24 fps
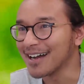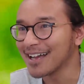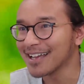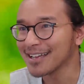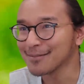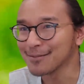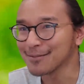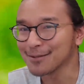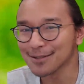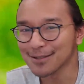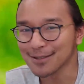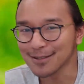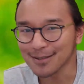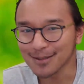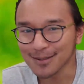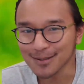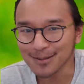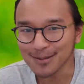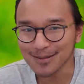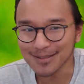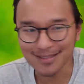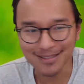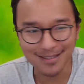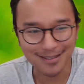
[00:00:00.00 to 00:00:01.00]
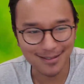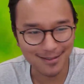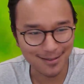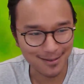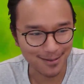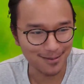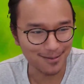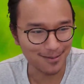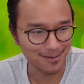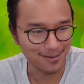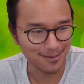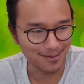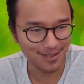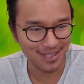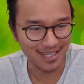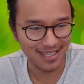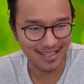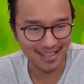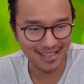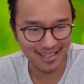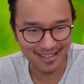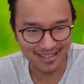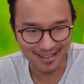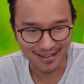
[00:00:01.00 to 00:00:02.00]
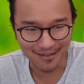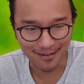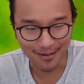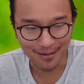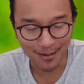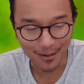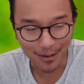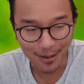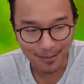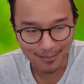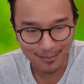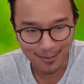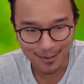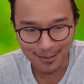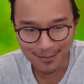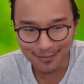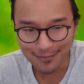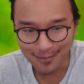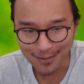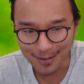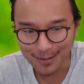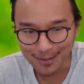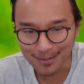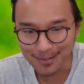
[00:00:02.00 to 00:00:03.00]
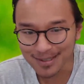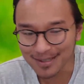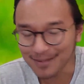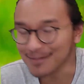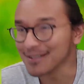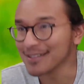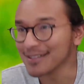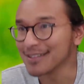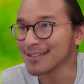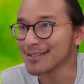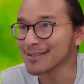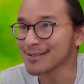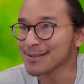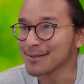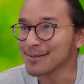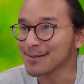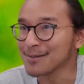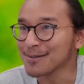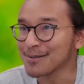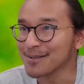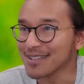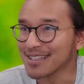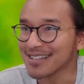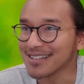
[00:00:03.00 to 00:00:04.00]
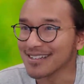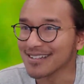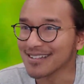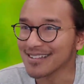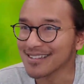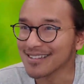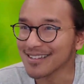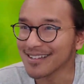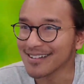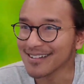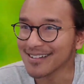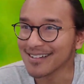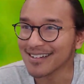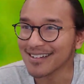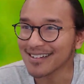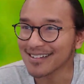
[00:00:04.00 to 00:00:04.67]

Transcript: able to use this tool and are a lot more fluid with this tool than